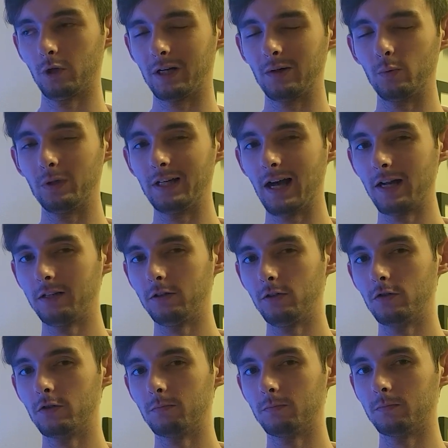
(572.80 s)
we kind of
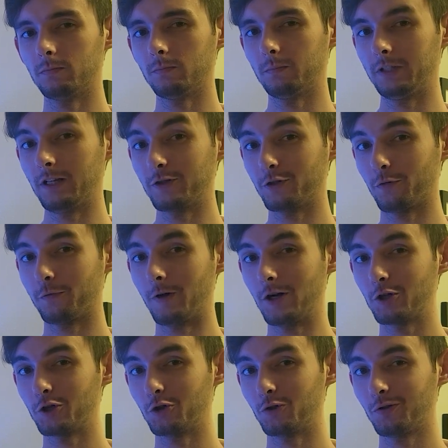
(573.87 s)
use them because they're
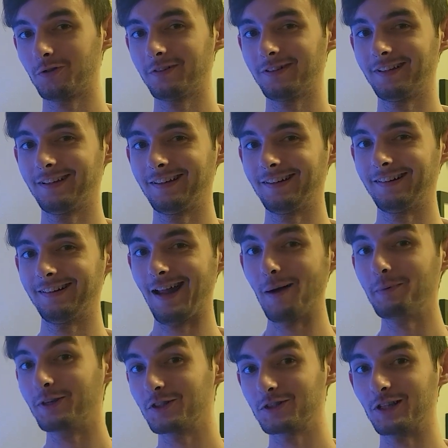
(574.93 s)
functional, not
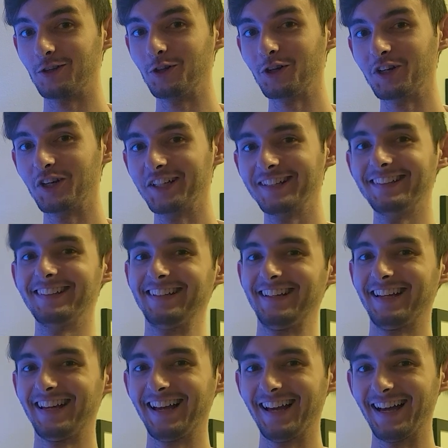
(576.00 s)
because they look good.
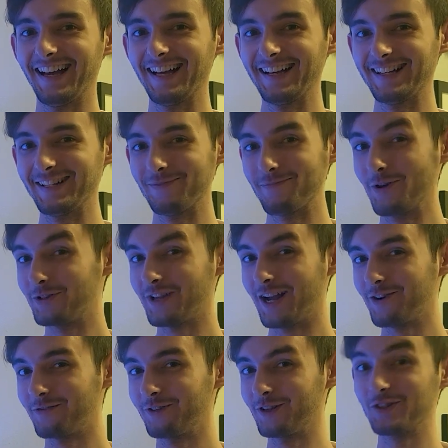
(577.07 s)
Most
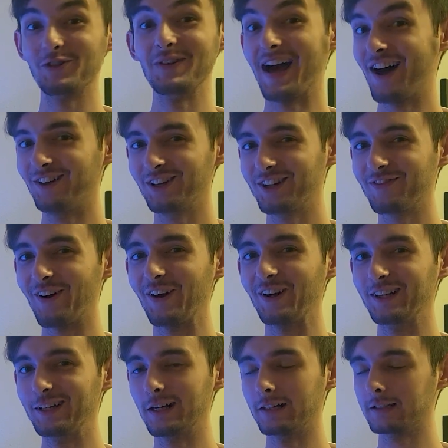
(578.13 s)
auto feeders do not look very
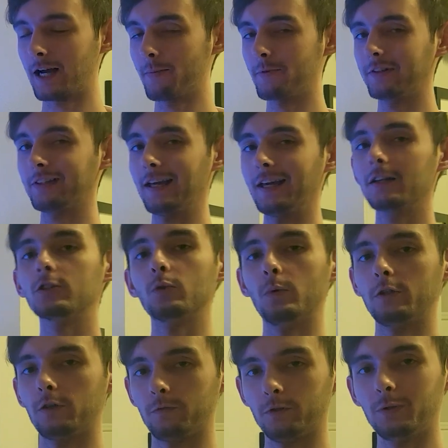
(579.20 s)
good on top of the tank, so
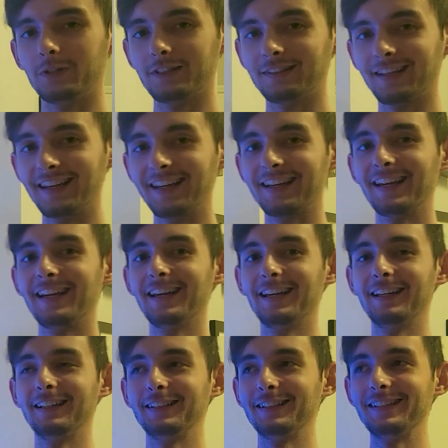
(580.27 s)
when you're viewing the tank,
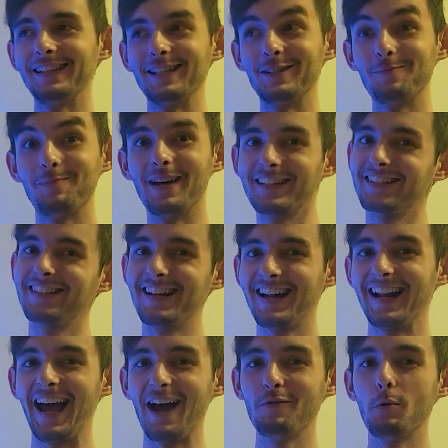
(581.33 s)
it's best to
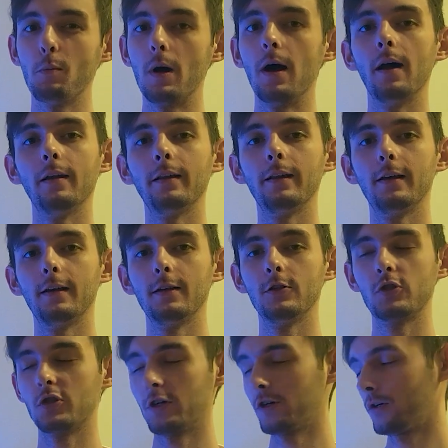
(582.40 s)
not have them on.
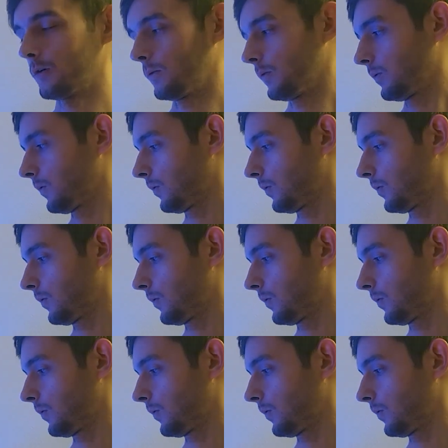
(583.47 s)
So